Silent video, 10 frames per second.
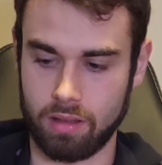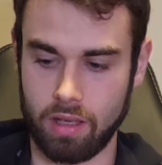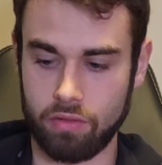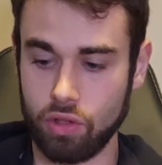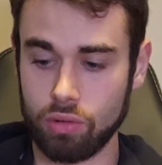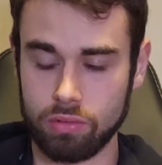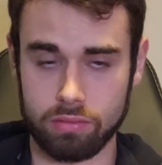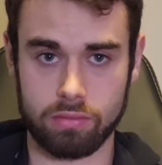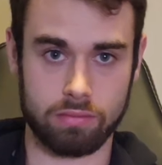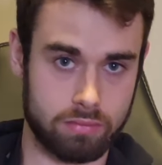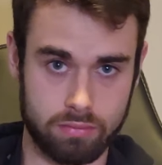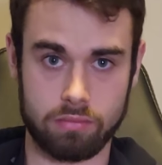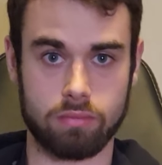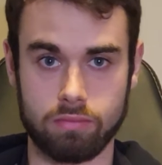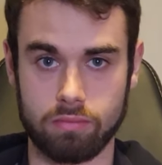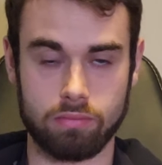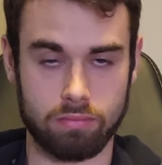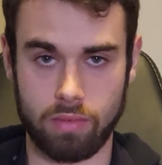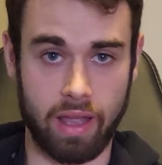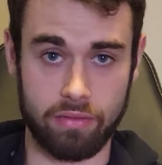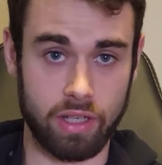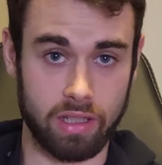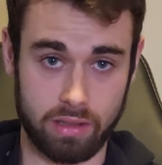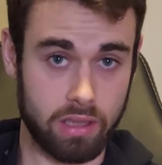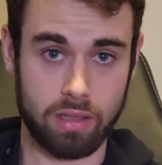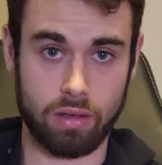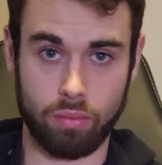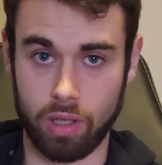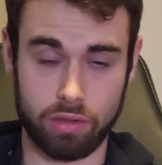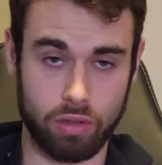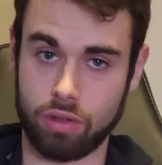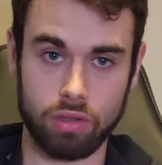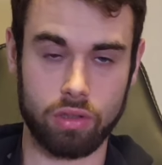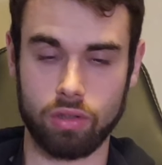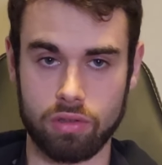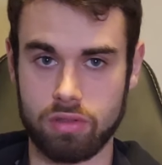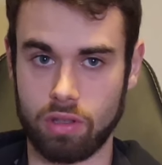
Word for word: If you have an idea what you could use,